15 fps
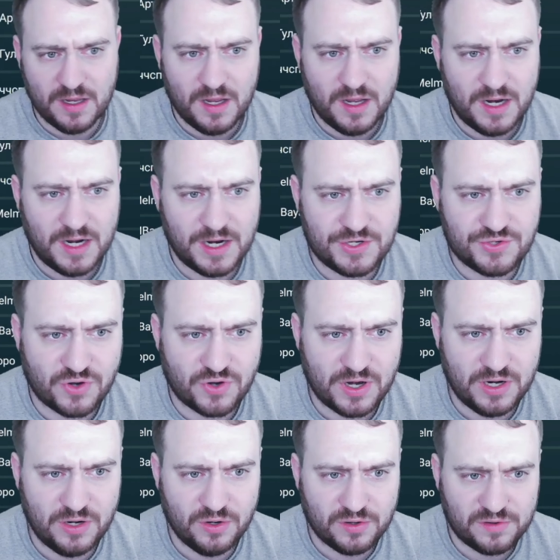and I try and
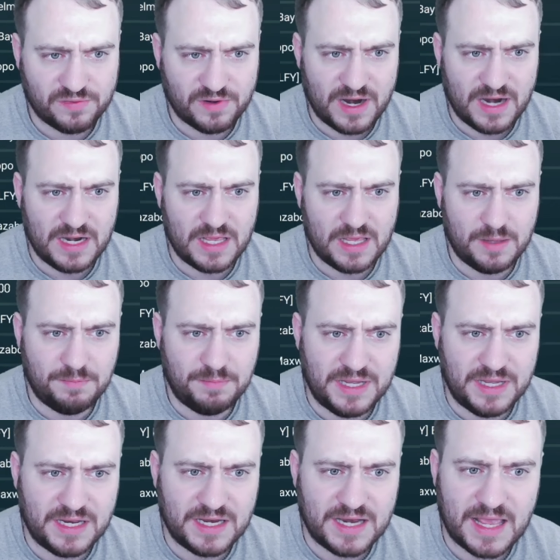look for any
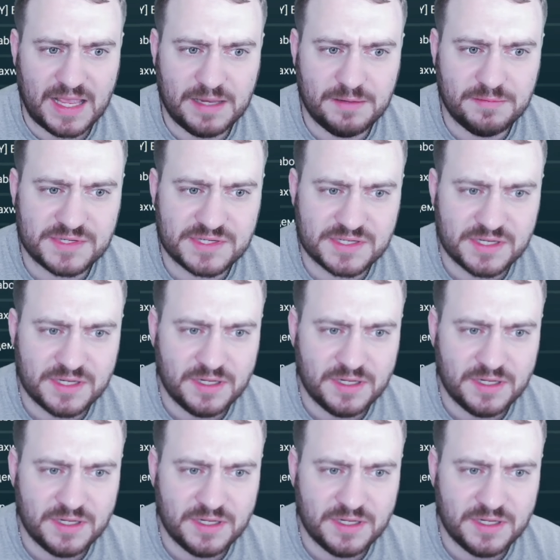big names